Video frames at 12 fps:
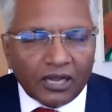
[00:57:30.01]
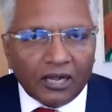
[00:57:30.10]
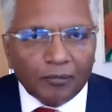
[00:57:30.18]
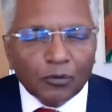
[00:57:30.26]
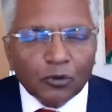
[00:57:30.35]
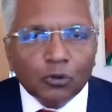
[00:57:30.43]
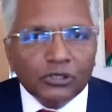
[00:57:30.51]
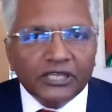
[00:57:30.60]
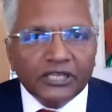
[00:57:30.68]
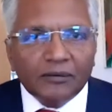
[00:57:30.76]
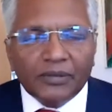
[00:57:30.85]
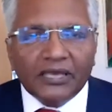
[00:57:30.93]
Um, could
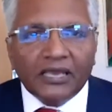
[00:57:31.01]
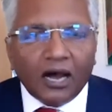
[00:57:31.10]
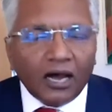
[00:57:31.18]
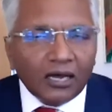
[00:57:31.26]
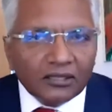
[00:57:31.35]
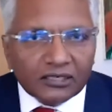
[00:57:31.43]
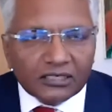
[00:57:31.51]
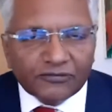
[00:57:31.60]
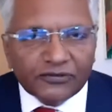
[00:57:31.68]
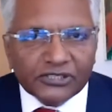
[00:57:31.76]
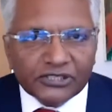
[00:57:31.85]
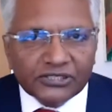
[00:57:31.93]
there be other
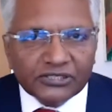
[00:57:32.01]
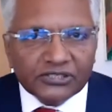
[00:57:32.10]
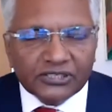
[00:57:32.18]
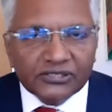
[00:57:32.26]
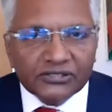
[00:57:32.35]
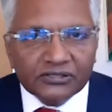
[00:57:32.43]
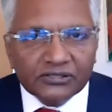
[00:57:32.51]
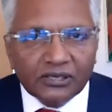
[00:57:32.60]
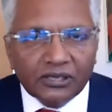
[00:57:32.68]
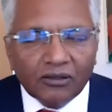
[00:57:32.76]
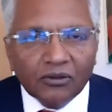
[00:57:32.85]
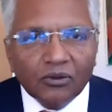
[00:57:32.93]
deficiencies?
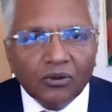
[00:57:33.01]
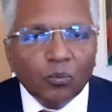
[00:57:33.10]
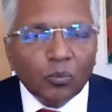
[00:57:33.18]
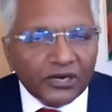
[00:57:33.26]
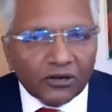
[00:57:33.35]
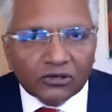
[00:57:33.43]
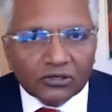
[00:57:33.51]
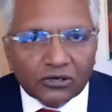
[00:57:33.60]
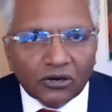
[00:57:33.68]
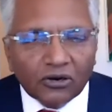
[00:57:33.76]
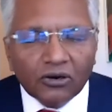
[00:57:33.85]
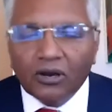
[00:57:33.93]
We don't
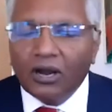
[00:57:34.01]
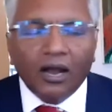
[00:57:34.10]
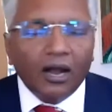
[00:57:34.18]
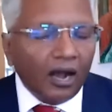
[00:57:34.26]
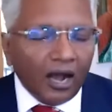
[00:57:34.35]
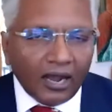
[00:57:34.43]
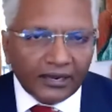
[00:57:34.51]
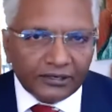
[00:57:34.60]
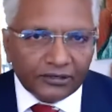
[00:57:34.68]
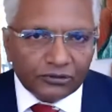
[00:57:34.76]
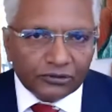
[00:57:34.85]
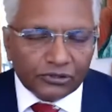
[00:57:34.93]
know. I
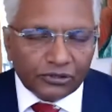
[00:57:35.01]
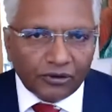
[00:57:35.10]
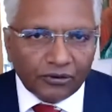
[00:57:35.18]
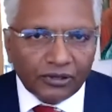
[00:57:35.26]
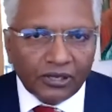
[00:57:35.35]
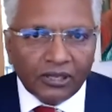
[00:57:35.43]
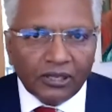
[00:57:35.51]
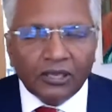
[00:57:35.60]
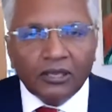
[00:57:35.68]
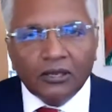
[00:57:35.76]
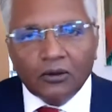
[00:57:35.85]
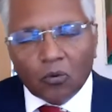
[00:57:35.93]
don't know.
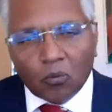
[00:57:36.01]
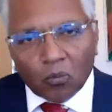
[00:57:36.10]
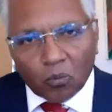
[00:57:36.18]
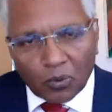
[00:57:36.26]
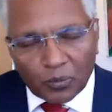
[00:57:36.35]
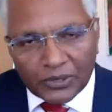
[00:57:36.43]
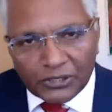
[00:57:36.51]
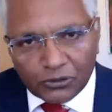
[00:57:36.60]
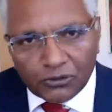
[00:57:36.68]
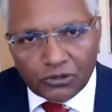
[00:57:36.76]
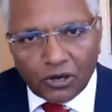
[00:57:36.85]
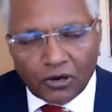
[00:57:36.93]
What we
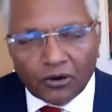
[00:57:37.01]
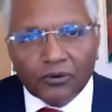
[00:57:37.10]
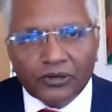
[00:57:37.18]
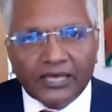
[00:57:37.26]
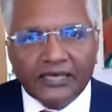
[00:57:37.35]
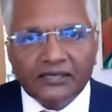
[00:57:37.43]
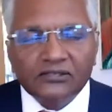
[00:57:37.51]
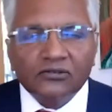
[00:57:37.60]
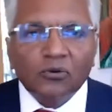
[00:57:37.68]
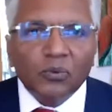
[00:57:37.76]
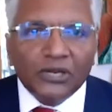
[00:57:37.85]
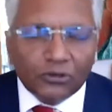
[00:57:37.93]
do know
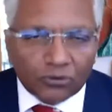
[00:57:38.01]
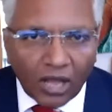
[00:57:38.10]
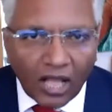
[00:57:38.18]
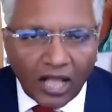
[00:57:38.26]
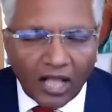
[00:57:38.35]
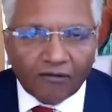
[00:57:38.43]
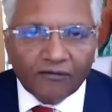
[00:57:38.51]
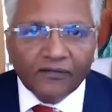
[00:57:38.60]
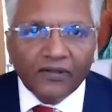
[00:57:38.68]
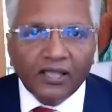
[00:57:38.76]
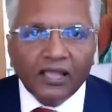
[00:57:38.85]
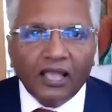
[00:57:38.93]
is we do have
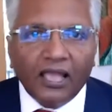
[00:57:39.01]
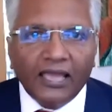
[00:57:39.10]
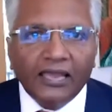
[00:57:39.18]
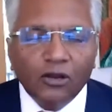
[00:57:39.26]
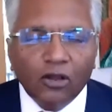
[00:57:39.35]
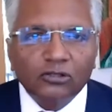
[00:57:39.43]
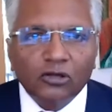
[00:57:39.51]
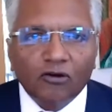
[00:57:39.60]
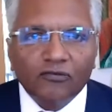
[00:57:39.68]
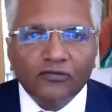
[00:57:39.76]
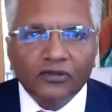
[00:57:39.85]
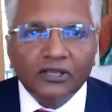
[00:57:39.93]
a lot
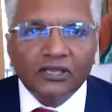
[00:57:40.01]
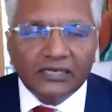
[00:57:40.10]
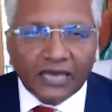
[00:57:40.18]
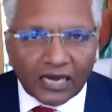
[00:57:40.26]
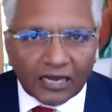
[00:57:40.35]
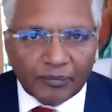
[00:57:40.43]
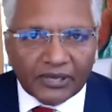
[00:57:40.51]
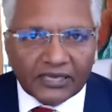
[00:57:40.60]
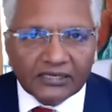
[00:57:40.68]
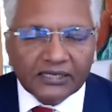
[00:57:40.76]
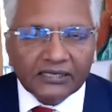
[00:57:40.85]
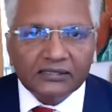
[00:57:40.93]
of
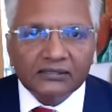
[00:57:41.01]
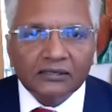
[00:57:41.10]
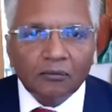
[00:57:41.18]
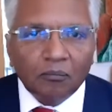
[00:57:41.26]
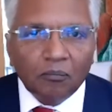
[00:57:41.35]
diabetes,